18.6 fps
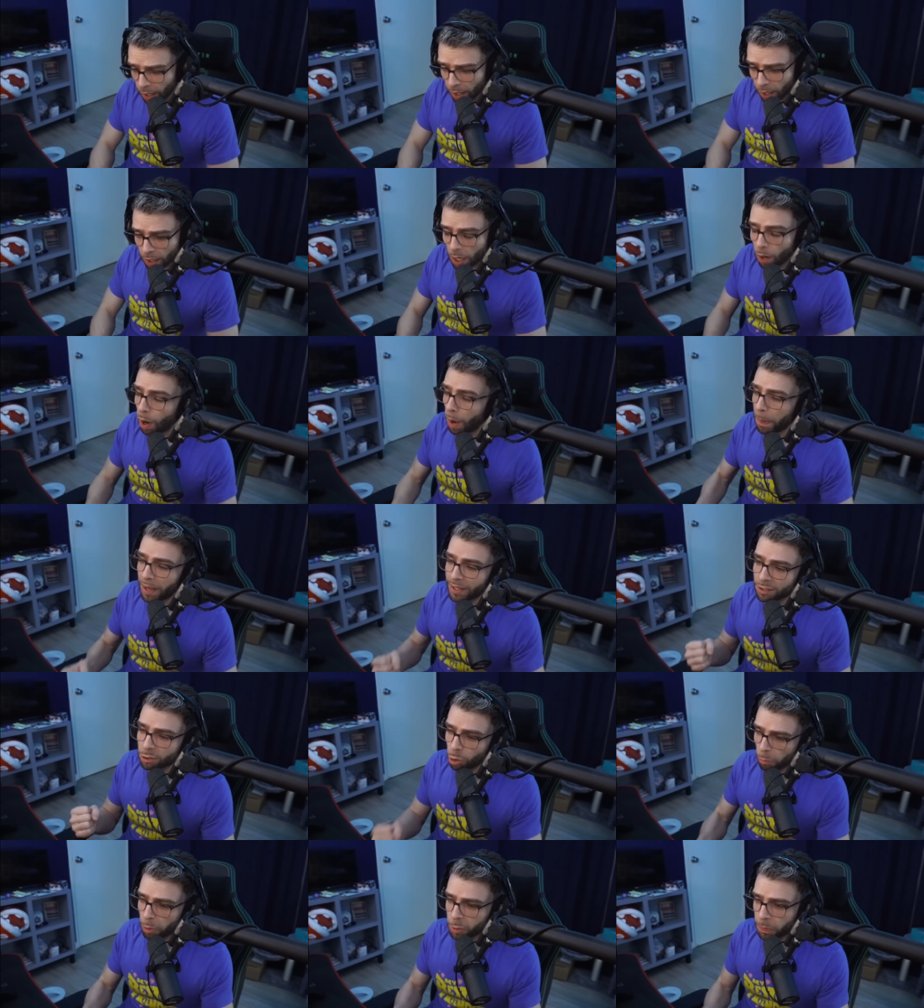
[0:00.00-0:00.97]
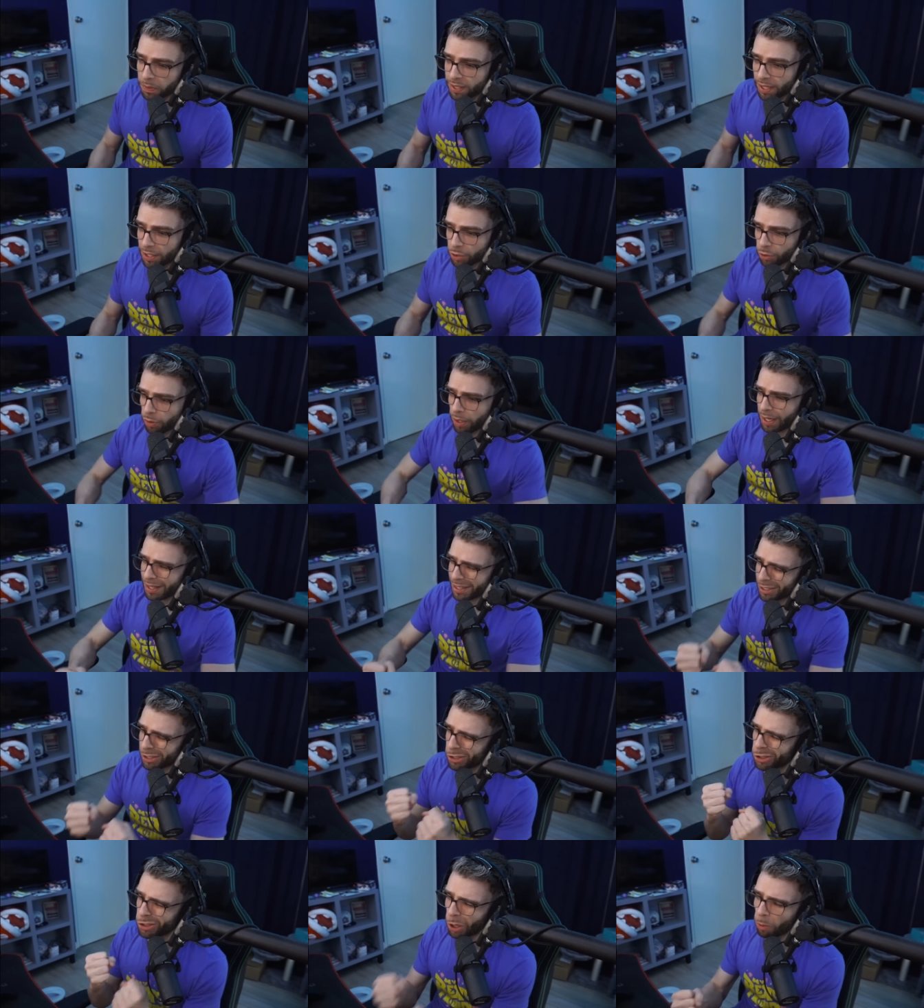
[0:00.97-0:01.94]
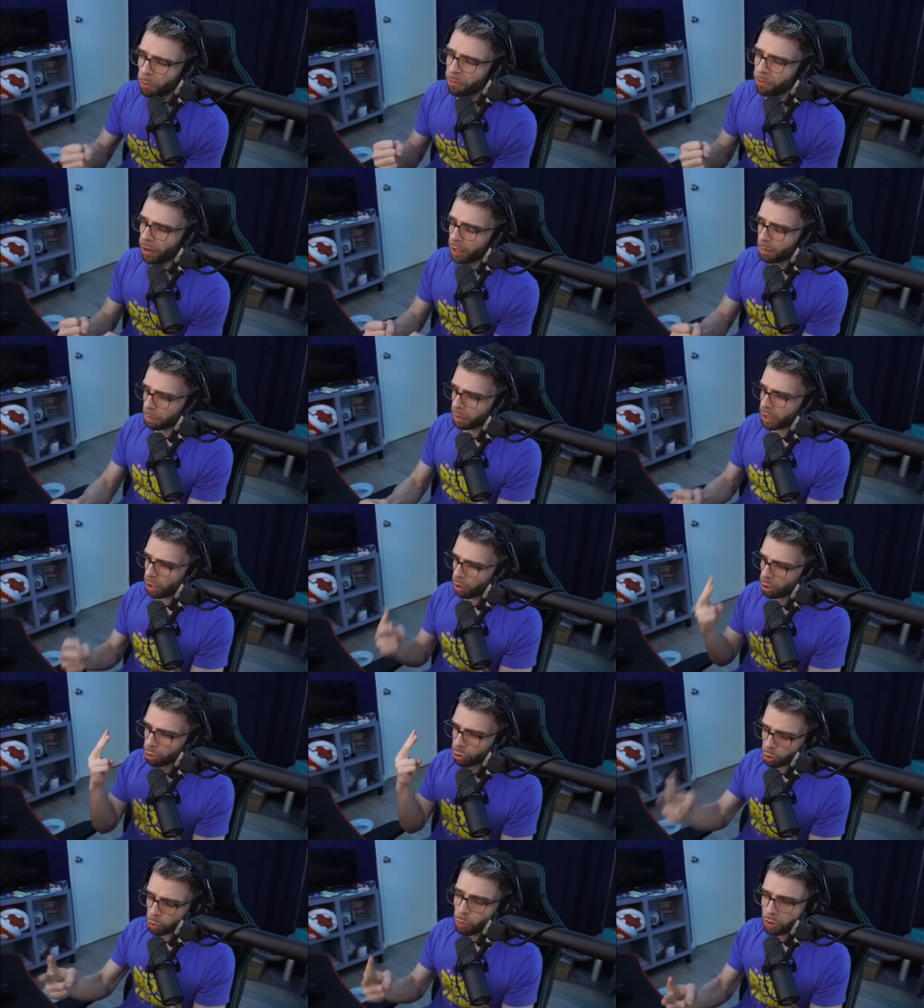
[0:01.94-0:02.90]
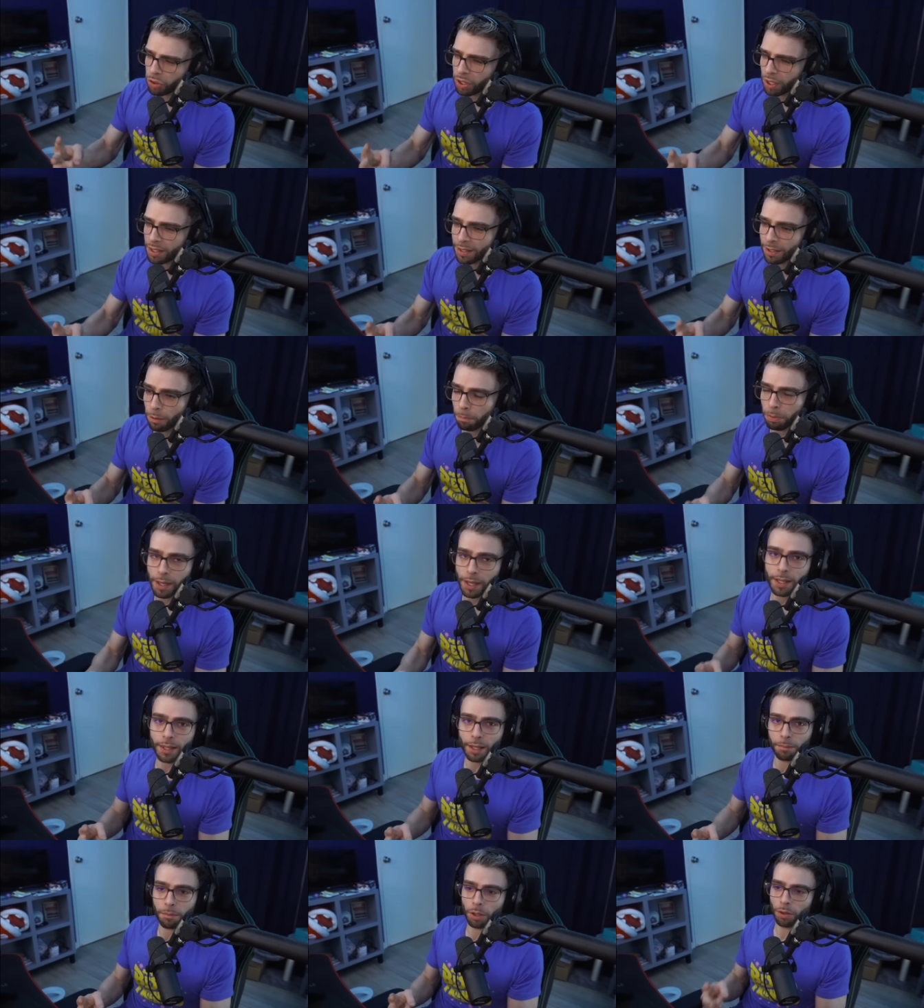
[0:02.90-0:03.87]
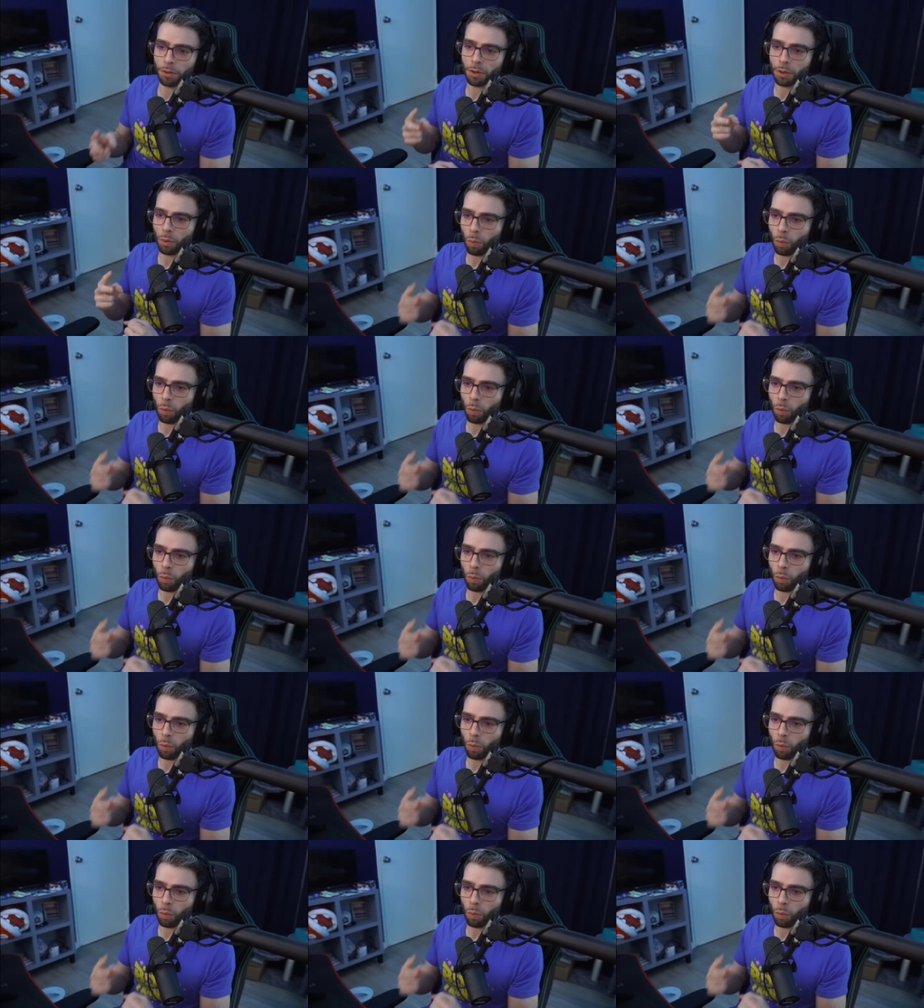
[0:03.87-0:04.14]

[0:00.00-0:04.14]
Co-op has so much potential and it is so fun, but there are two things that are plaguing that mode.